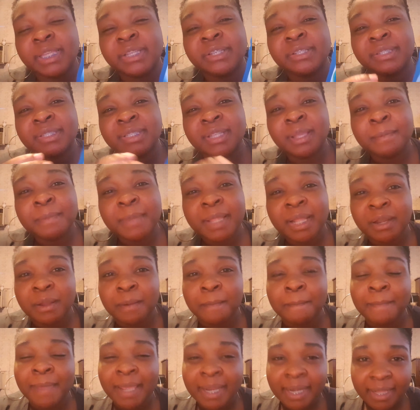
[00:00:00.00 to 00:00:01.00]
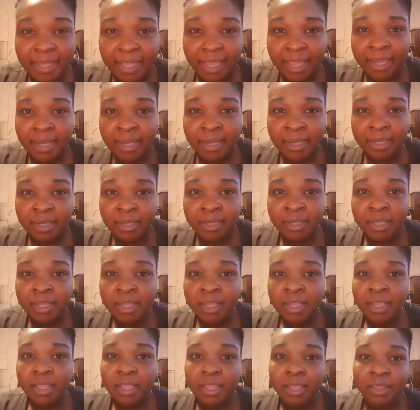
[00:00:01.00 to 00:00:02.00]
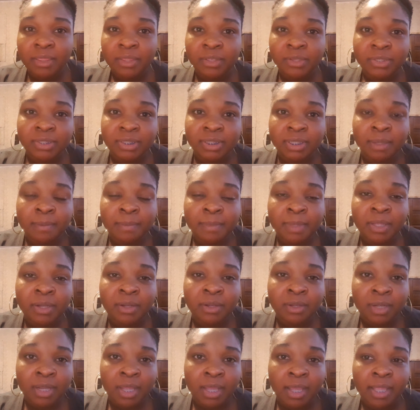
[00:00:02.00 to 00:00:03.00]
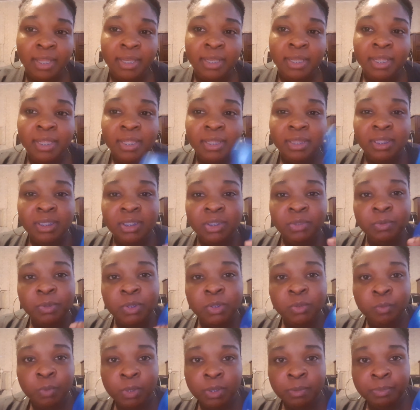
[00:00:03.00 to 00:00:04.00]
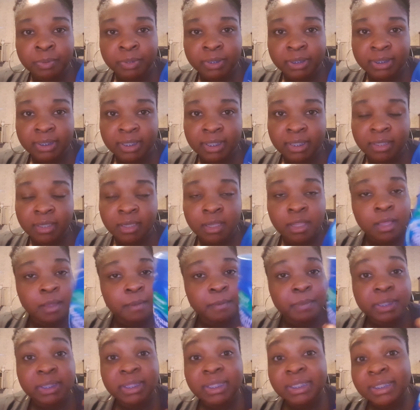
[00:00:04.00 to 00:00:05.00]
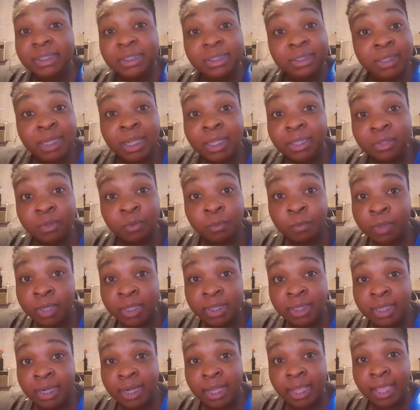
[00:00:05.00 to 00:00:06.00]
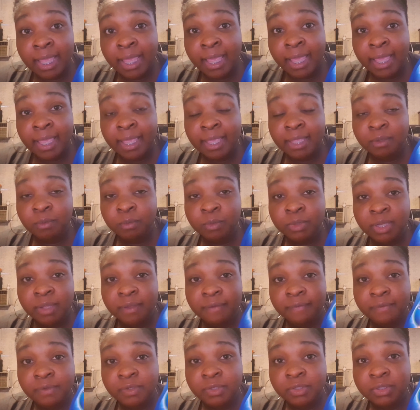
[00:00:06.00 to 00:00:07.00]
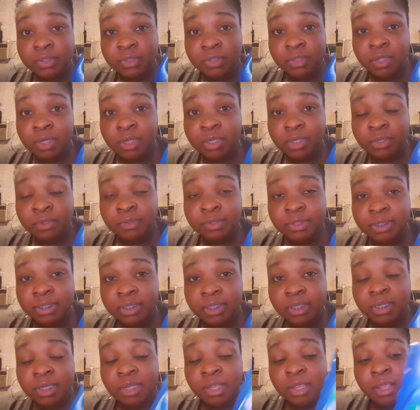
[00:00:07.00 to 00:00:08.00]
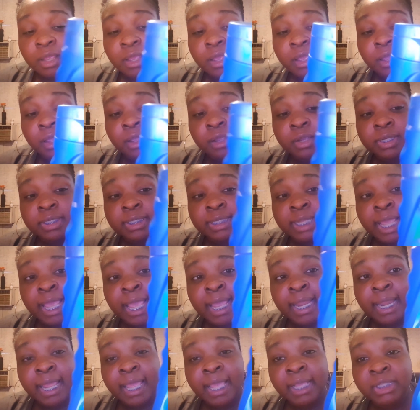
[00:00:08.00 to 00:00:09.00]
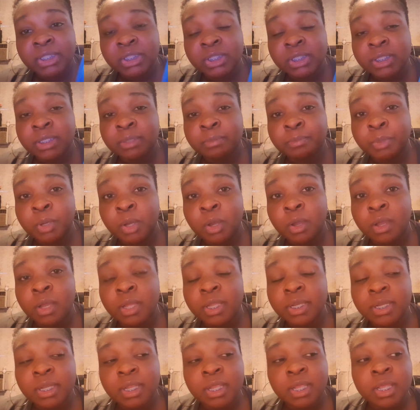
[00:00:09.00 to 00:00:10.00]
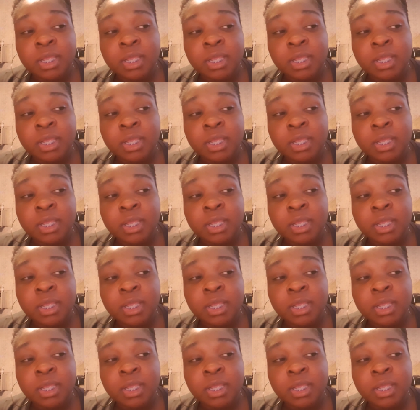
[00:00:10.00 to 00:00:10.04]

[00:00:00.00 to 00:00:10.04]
There's some that are medicated and there's some that are not. This one's 1%, but this is not the one that I had when I first started using it. Her dad actually bought